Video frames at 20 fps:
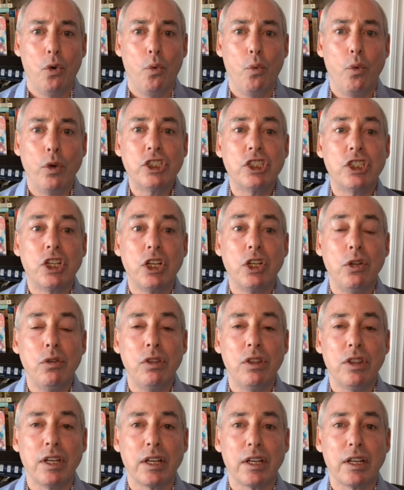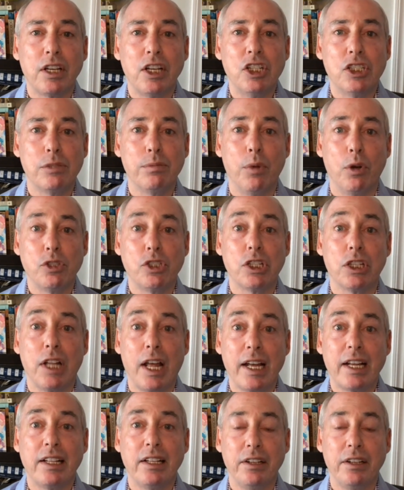which do you think he's most
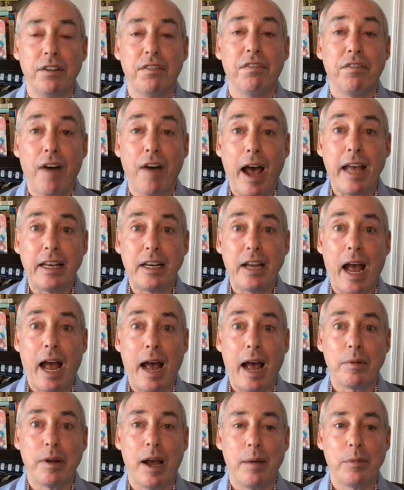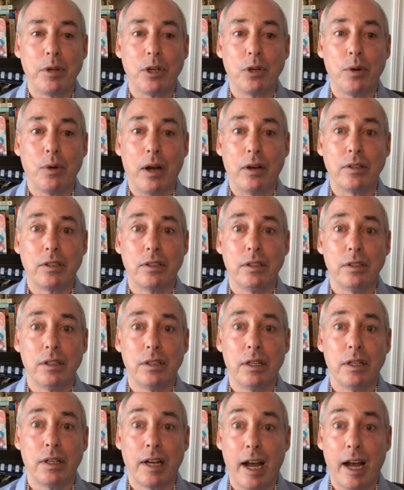likely to find common ground
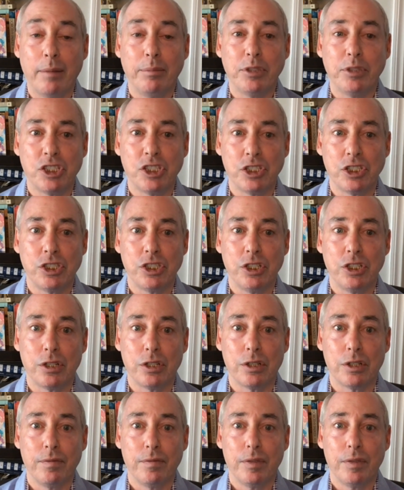and accomplish this year?